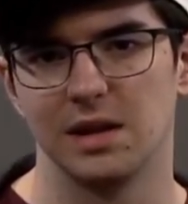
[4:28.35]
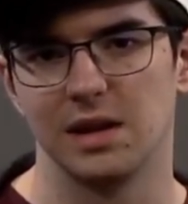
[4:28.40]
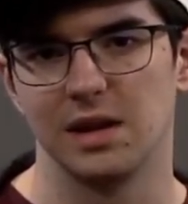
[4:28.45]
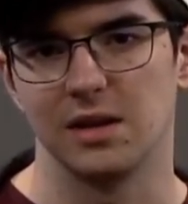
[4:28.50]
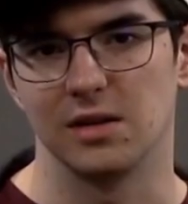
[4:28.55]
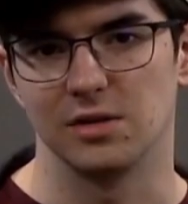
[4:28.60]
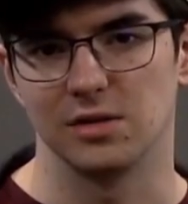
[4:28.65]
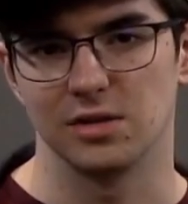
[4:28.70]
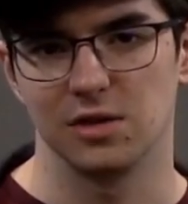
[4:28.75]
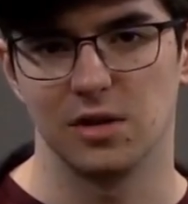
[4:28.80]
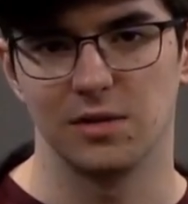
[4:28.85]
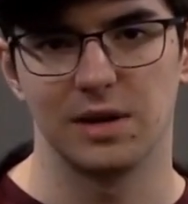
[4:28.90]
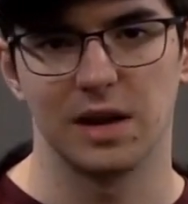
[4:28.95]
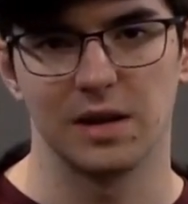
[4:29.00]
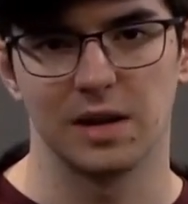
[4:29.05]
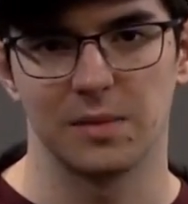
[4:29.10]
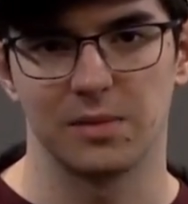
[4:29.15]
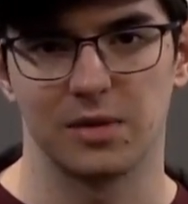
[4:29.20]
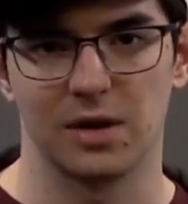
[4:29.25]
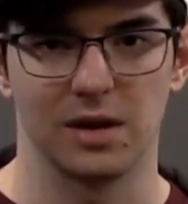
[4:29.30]
it'll slow
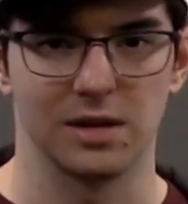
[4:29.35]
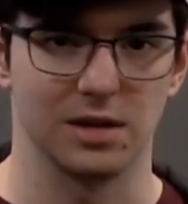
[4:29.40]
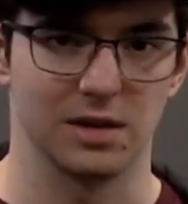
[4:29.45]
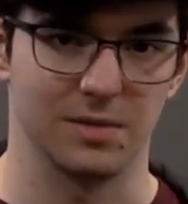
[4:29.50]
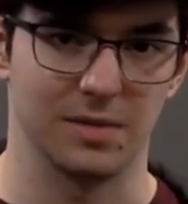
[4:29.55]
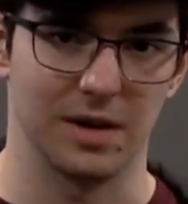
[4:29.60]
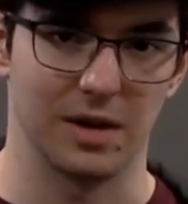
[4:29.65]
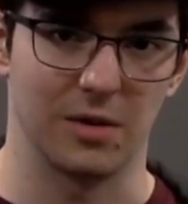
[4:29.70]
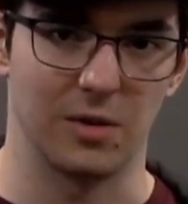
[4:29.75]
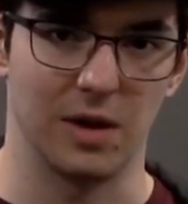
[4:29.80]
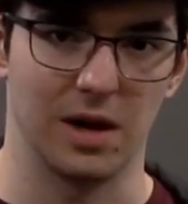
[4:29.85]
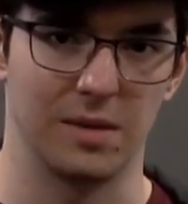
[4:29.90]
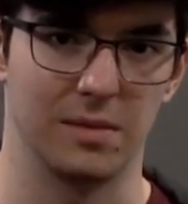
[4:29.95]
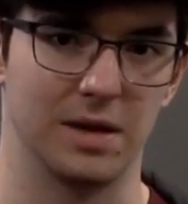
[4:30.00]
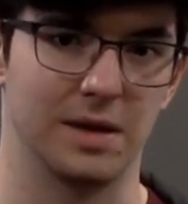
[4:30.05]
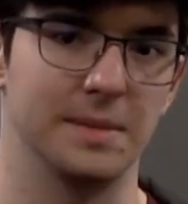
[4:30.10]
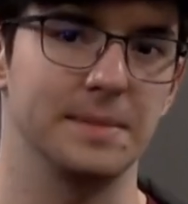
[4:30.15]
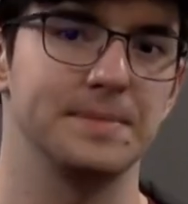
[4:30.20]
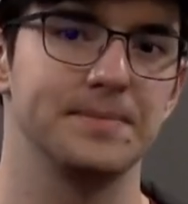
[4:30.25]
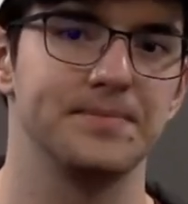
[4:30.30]
down the process by quite a
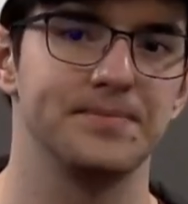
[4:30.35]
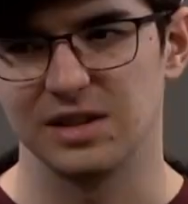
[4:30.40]
bit.